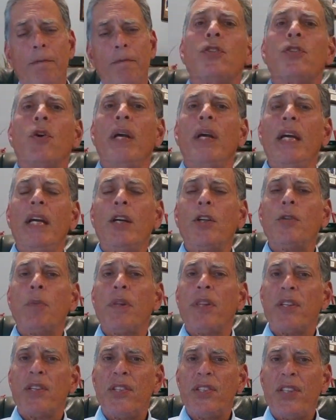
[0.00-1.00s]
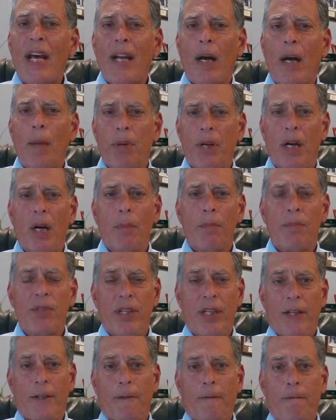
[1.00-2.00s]
So here's where the setup comes
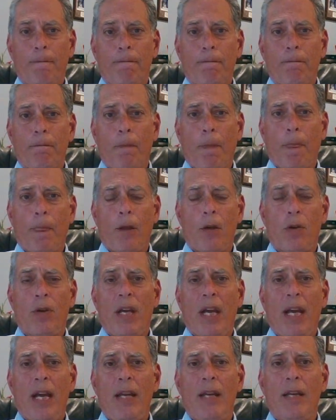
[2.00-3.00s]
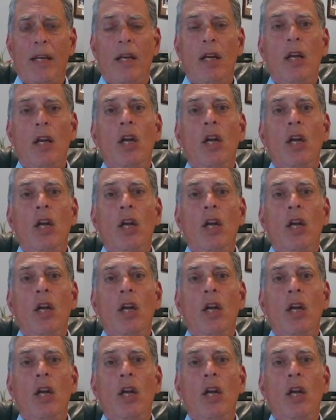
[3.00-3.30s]
in. Okay?